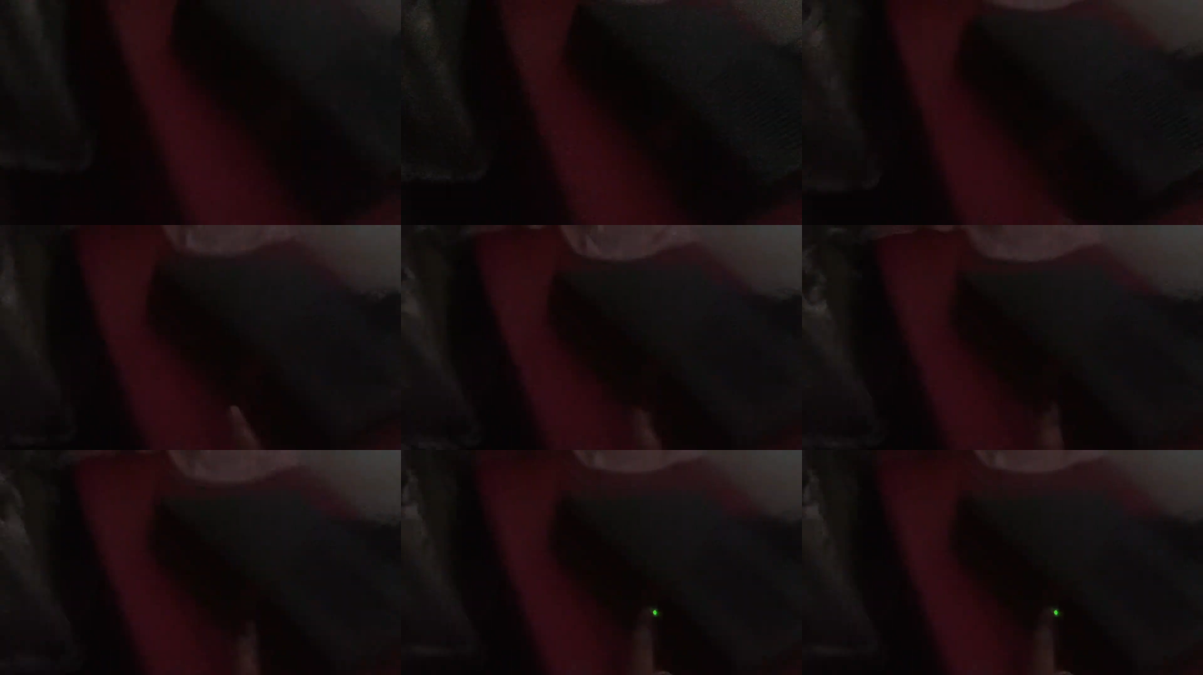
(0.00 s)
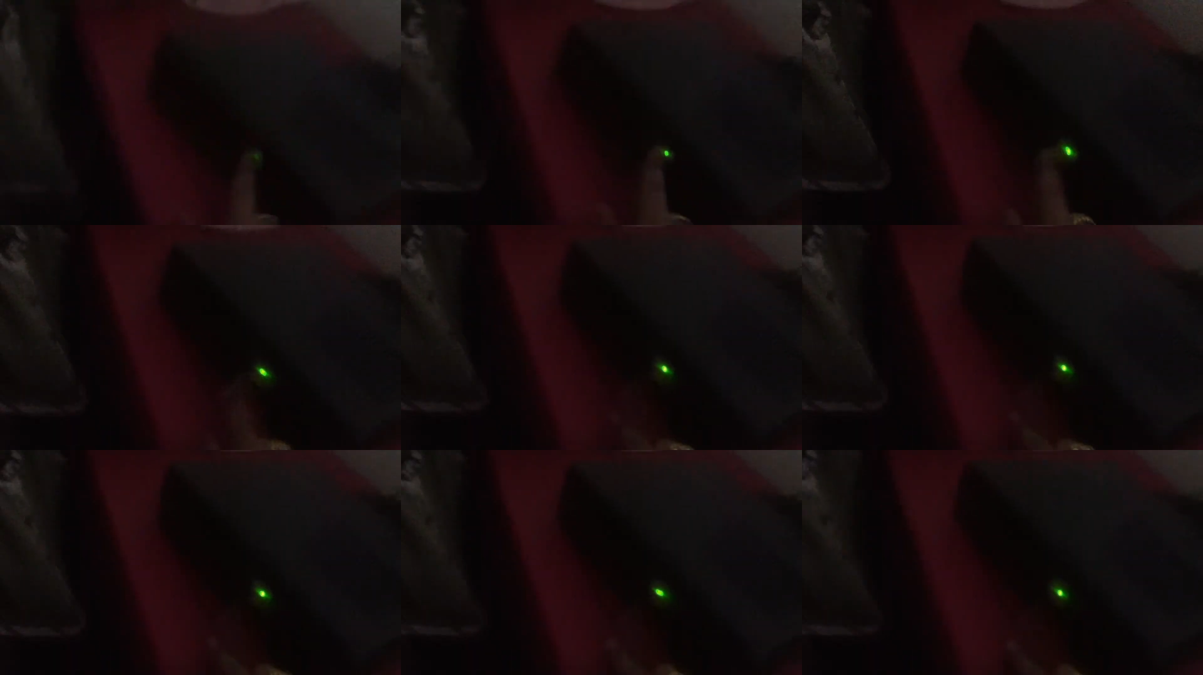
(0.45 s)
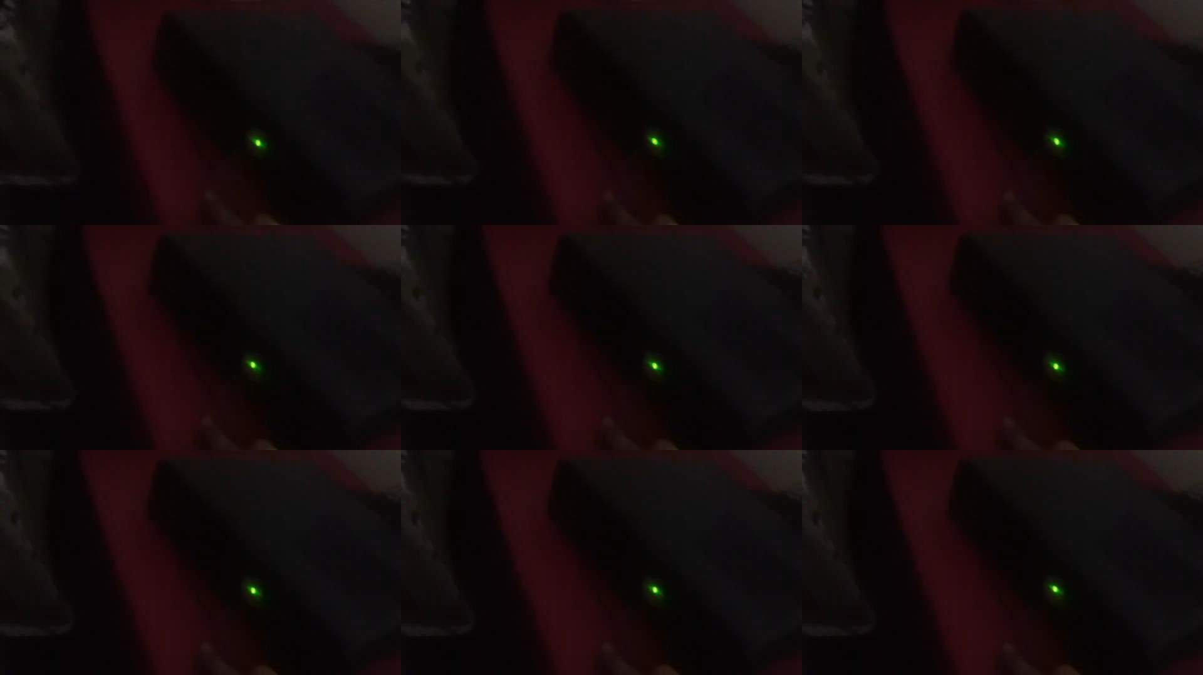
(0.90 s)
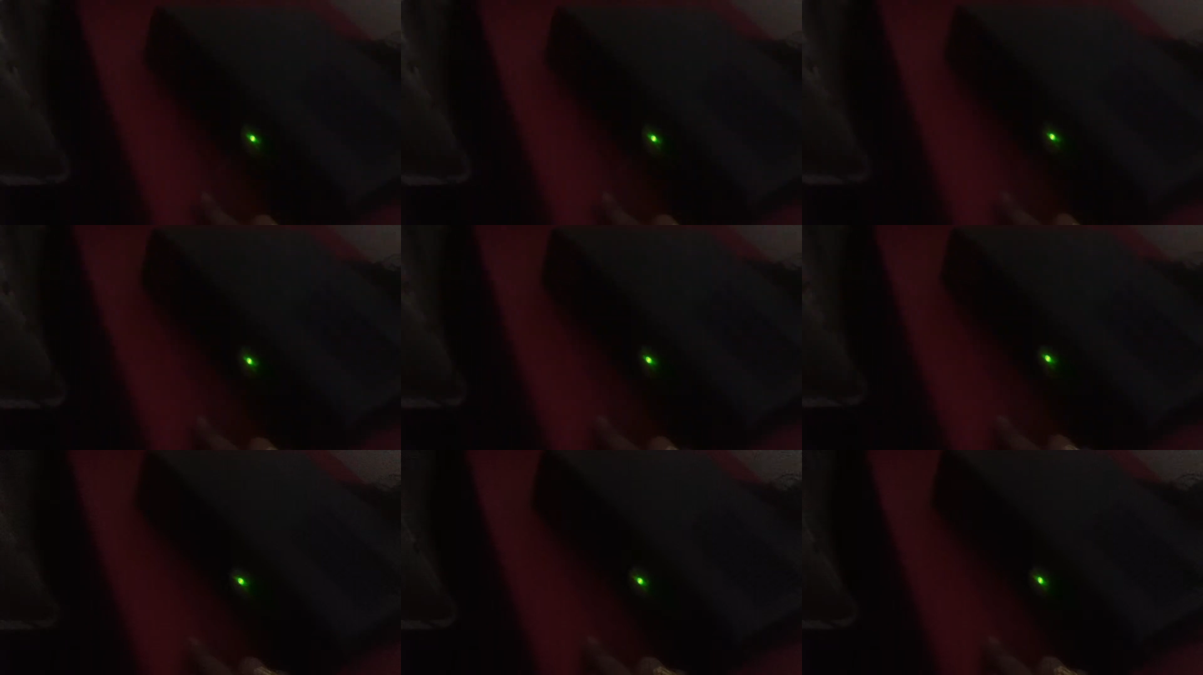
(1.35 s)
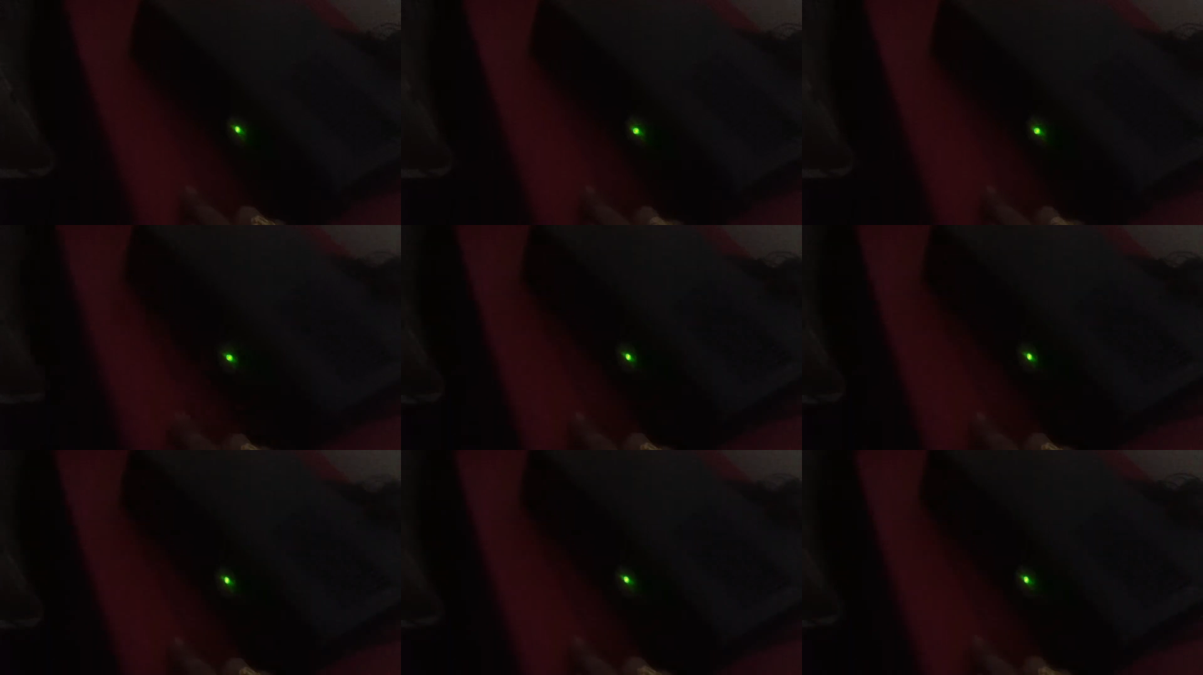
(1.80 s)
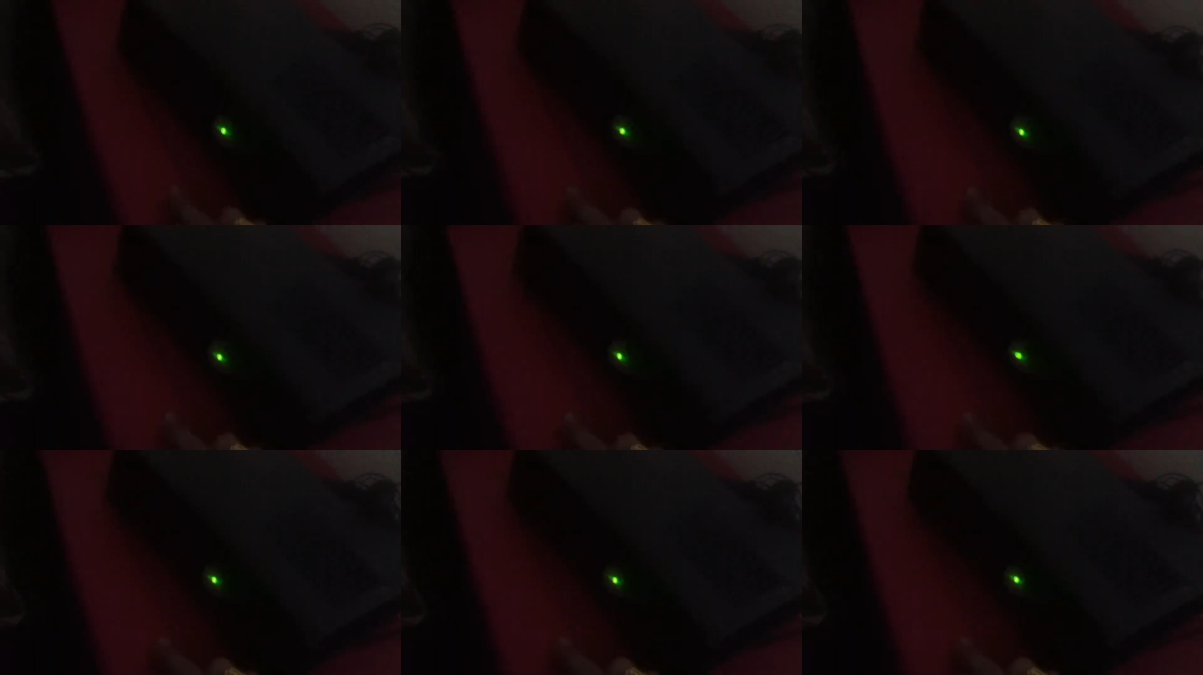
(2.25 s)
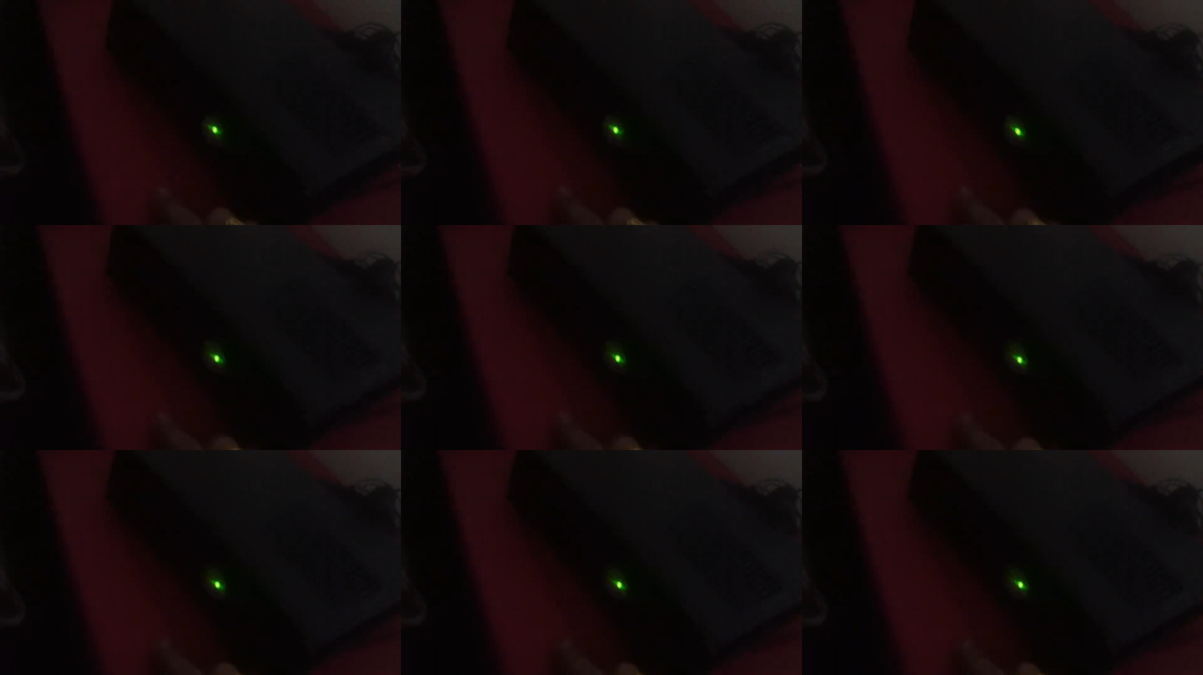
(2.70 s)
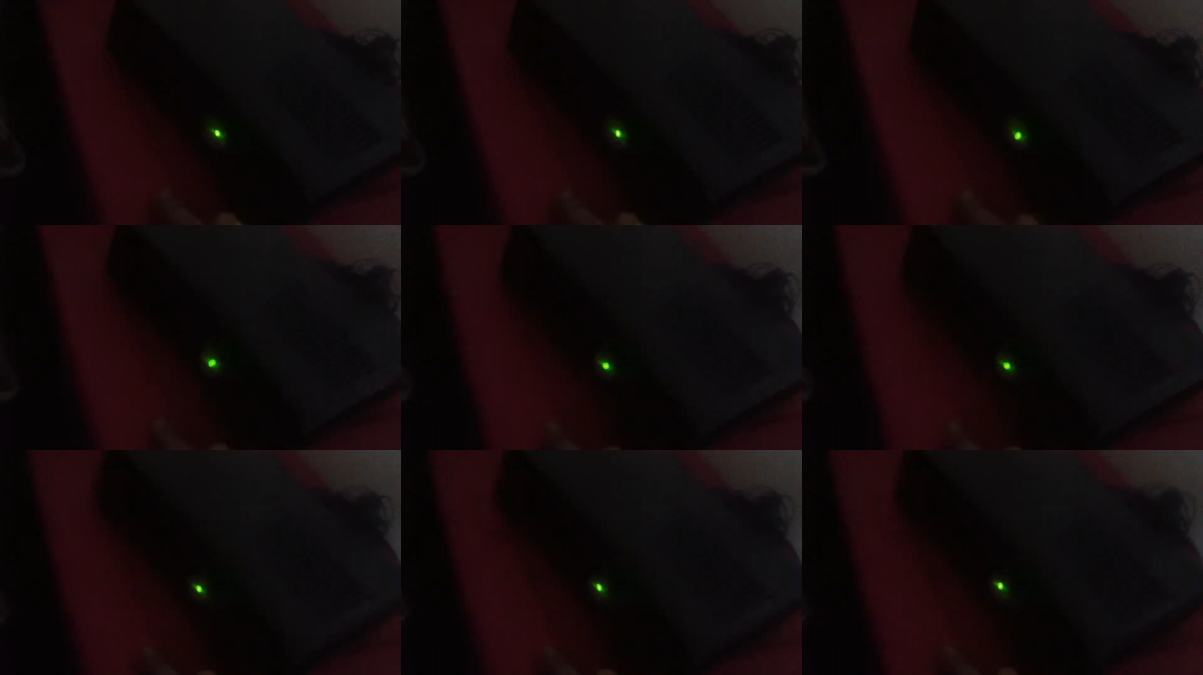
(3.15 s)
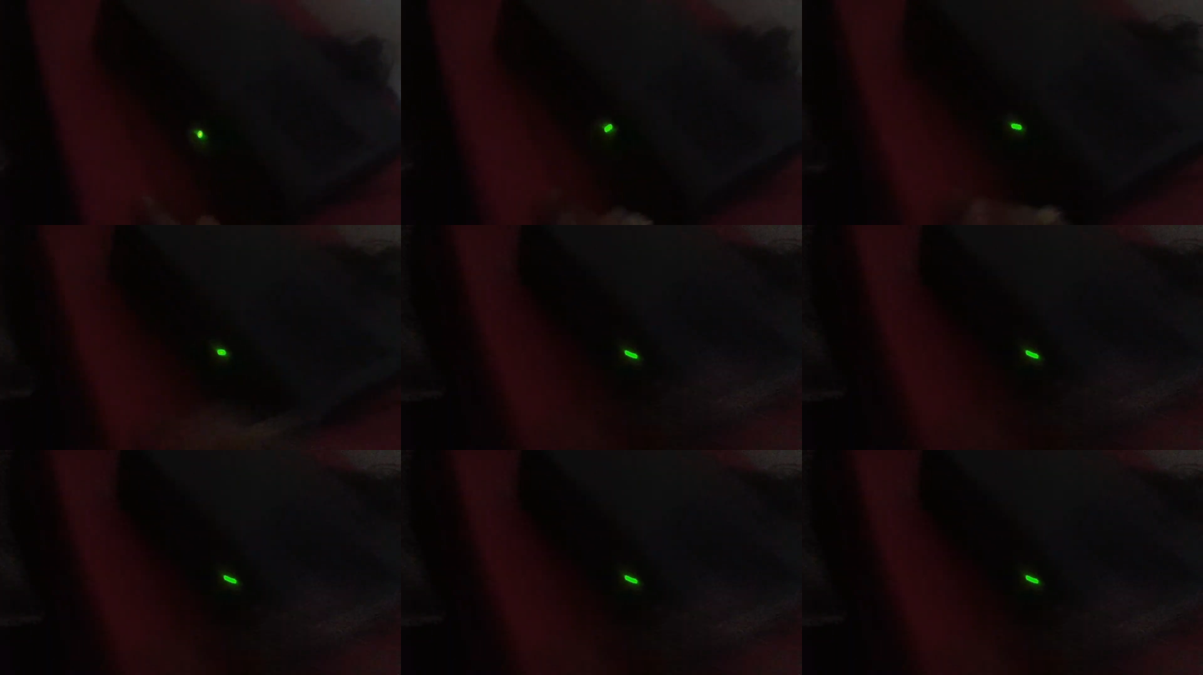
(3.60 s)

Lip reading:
[unreadable: no face in view]